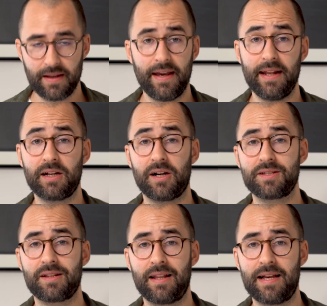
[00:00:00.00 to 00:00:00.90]
It
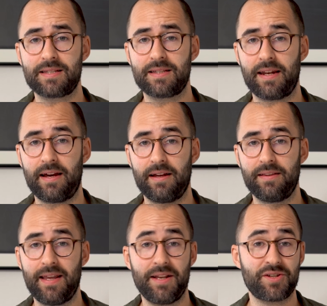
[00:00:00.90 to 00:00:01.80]
cost less than a
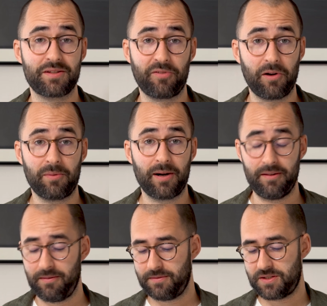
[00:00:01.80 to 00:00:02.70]
Datejust 41.
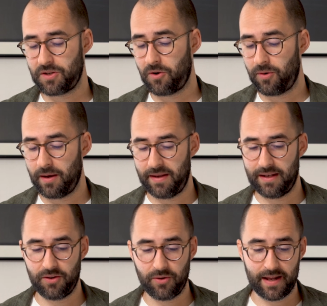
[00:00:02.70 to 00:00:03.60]
So I
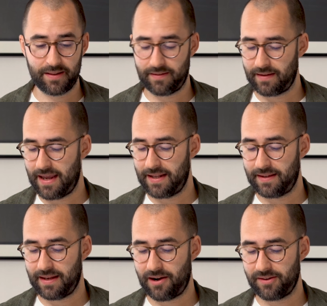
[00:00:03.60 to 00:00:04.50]
mean, you get
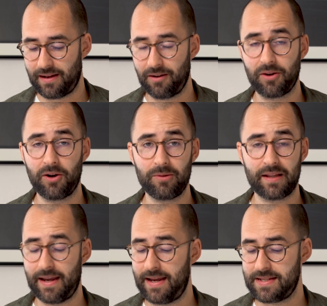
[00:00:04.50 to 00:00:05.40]
18 karat yellow gold
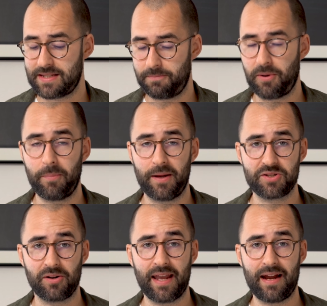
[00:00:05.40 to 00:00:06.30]
case,
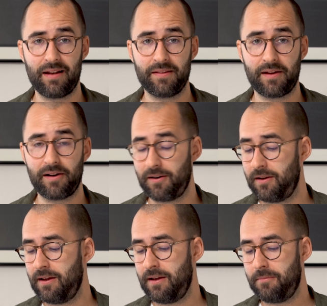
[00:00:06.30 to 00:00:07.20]
perpetual calendar,
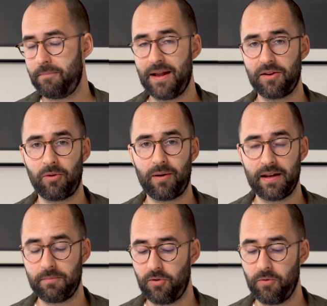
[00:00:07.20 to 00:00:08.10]
manual
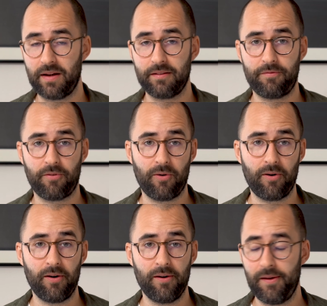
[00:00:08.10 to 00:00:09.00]
winding movement
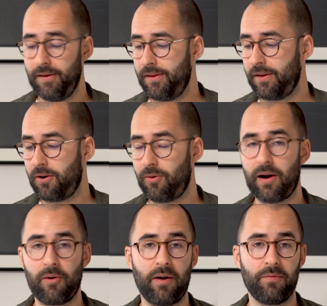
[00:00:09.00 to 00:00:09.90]
for
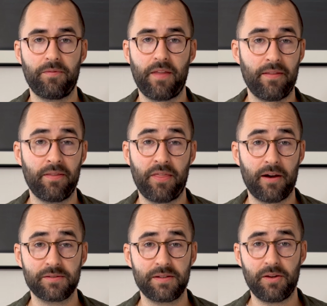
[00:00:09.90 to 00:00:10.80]
around
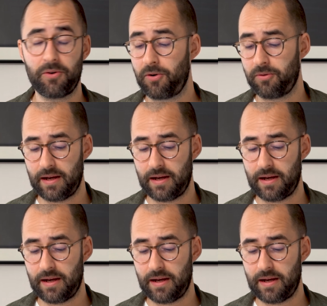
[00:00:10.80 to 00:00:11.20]
10,000 euro,